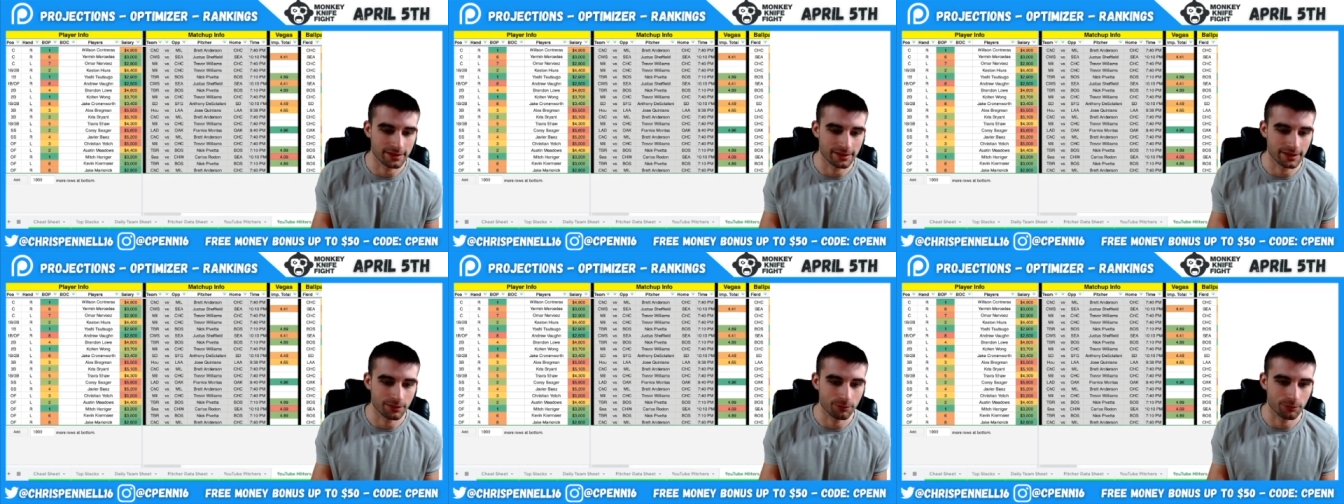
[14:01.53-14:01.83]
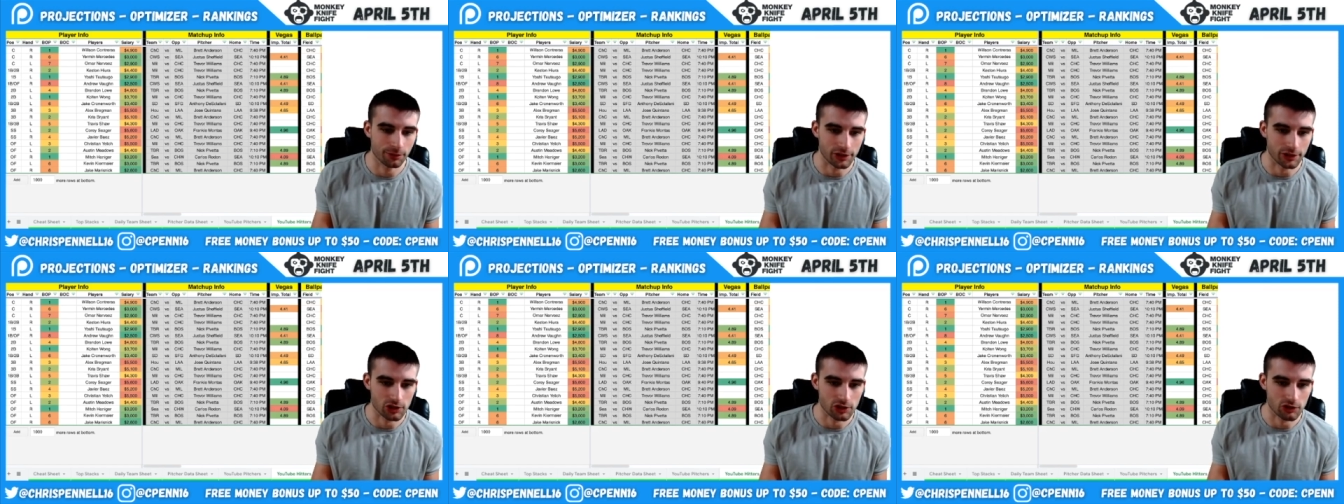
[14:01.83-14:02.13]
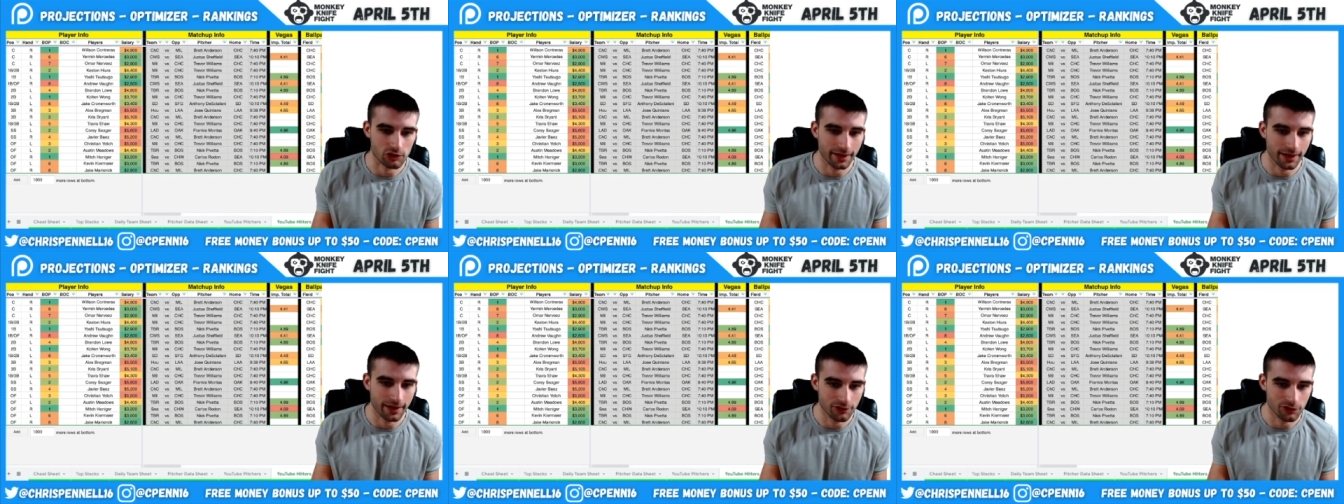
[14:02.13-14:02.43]
didn't really
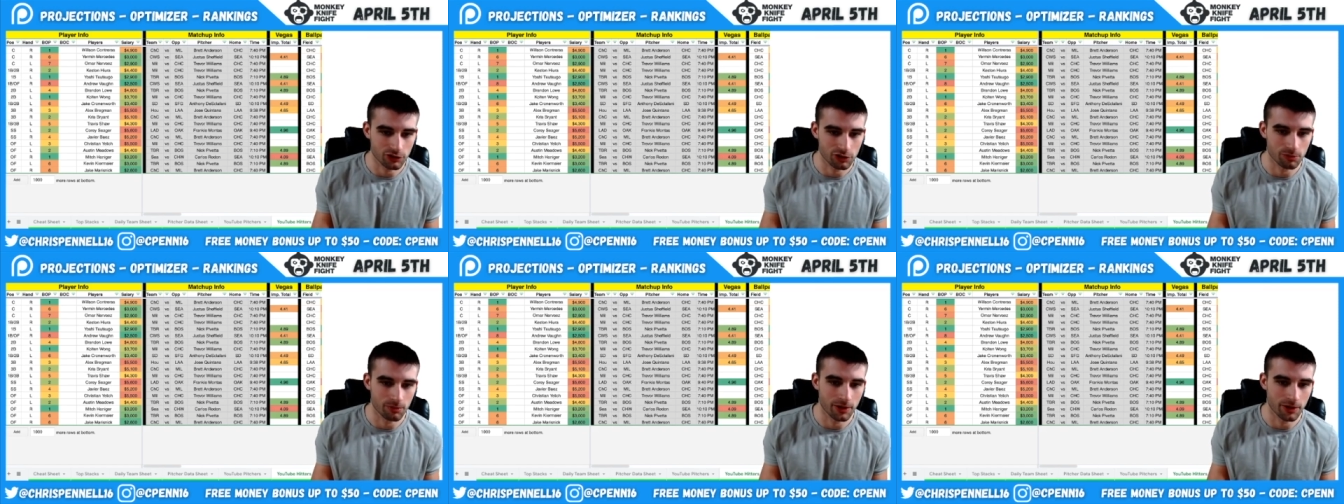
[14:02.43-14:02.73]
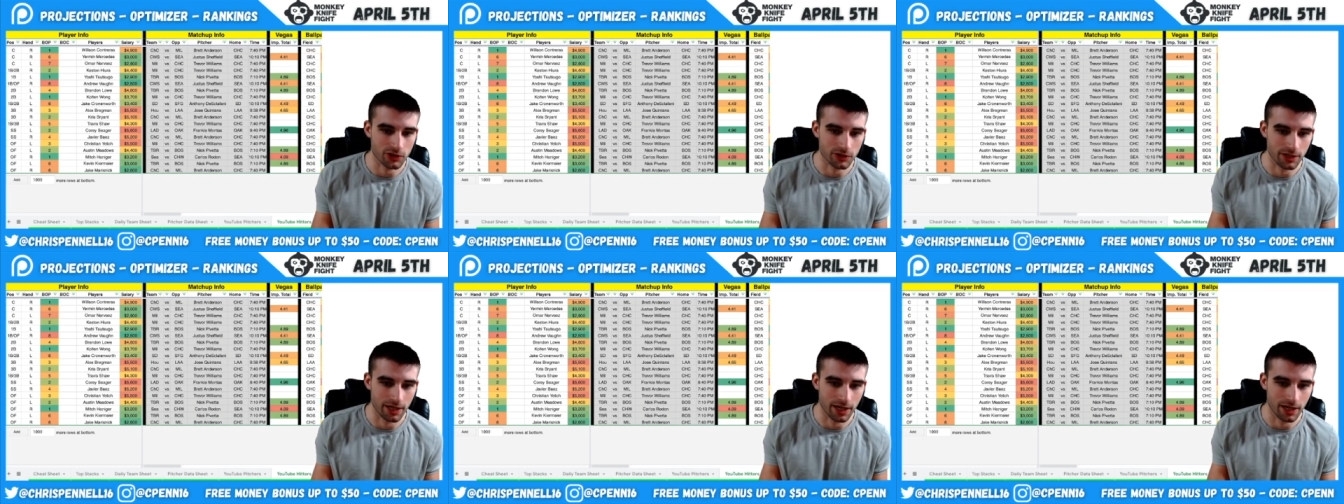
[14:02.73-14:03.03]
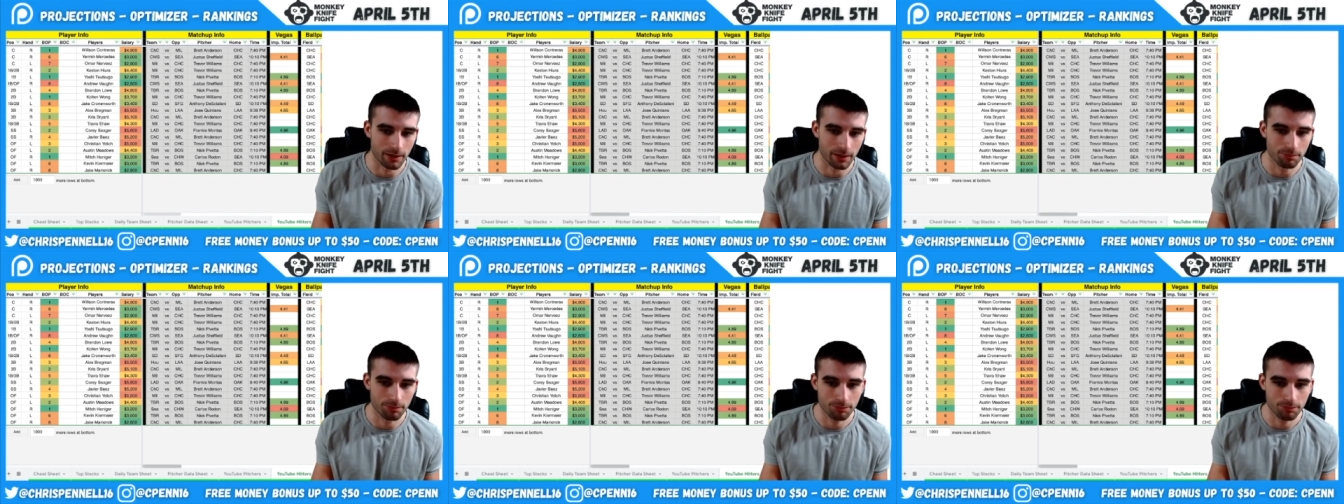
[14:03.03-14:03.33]
strike out too much and had a
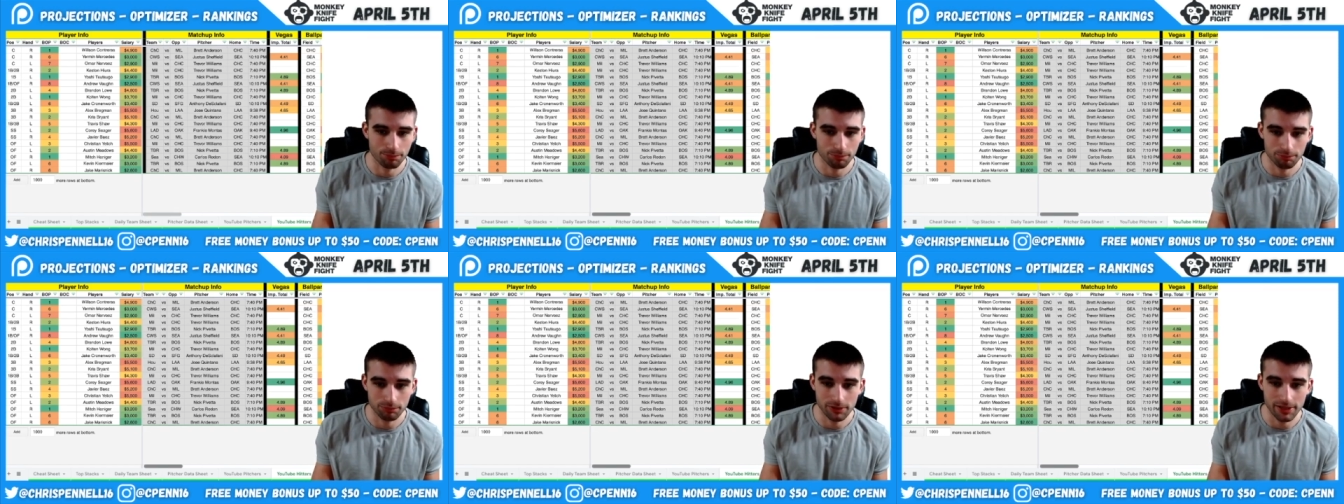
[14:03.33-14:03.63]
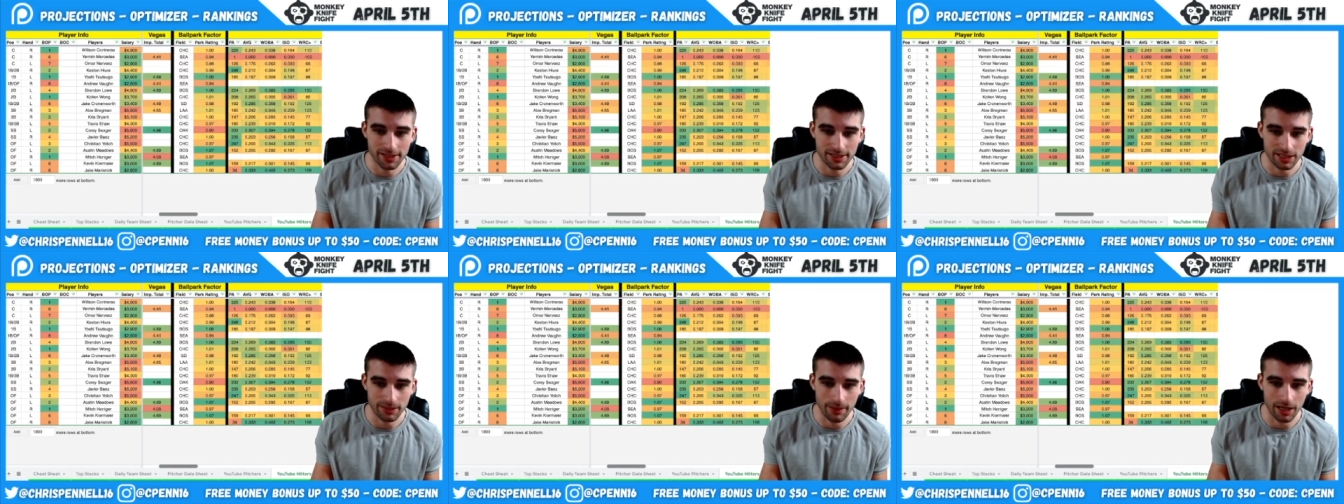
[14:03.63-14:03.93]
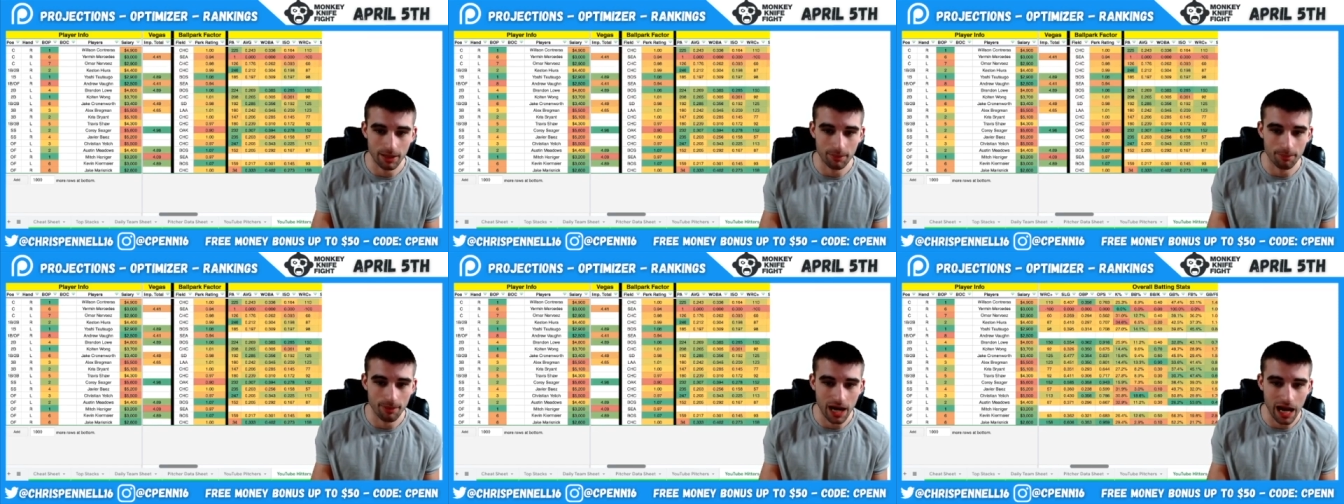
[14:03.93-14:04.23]
decent amount
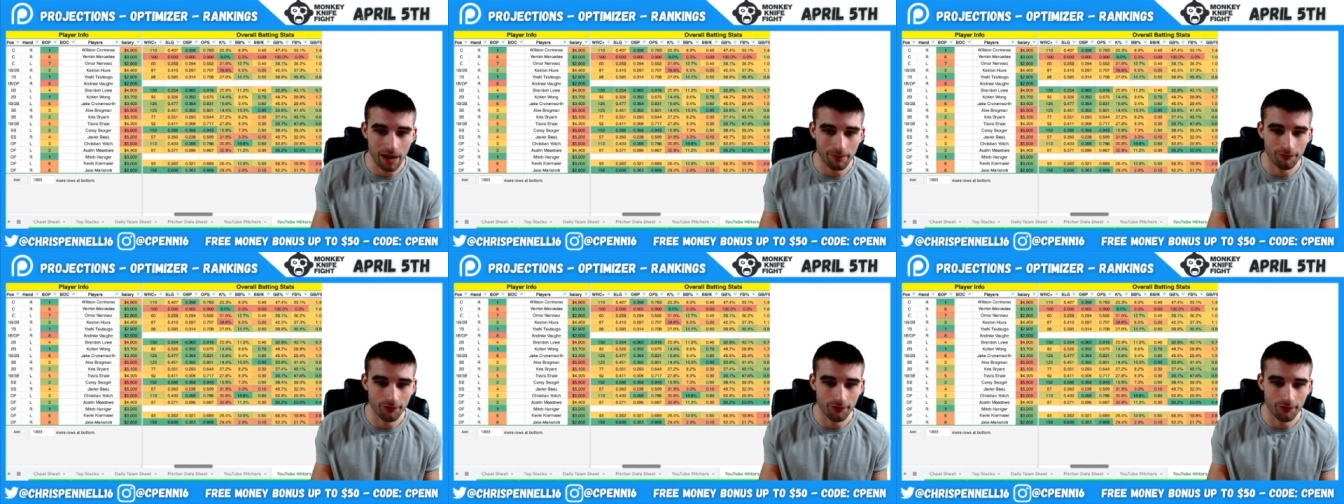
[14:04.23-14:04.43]
of pop